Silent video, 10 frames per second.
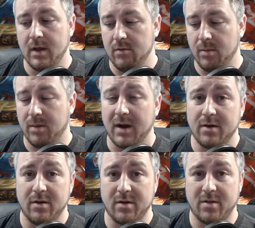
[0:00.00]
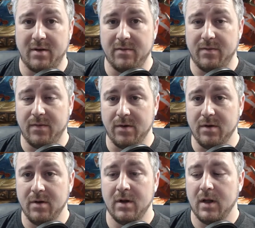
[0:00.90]
A Black Orc strength 4,
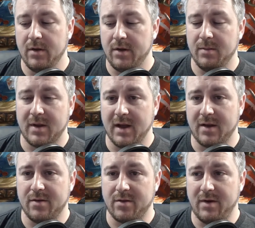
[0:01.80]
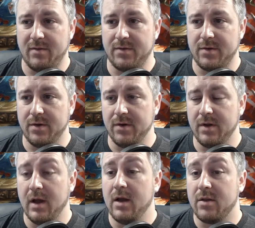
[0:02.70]
human catcher strength 2,
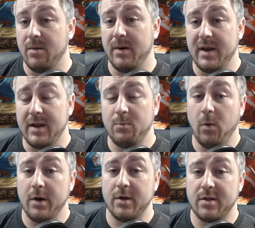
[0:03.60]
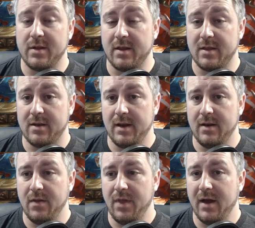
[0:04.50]
so we only need 1 assist in
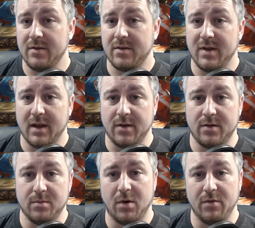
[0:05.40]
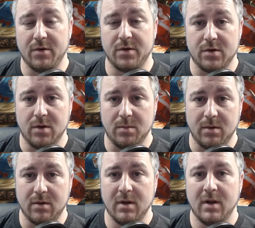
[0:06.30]
that to take you to more than
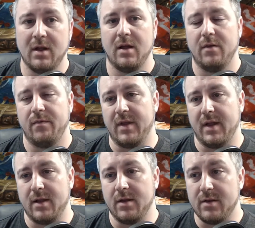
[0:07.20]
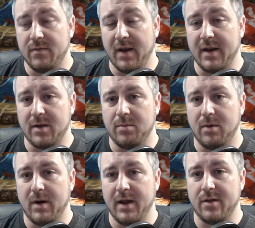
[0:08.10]
double the defending
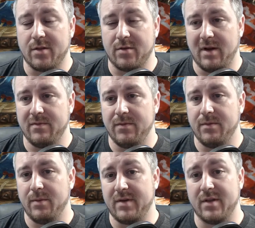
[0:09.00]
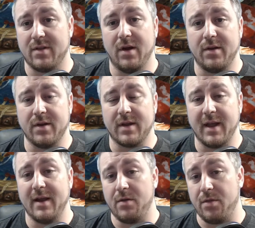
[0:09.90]
player's strength, which is how you
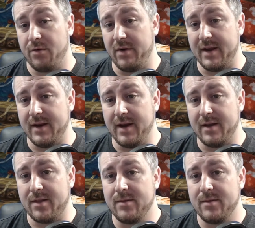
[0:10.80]
gain 3 dice.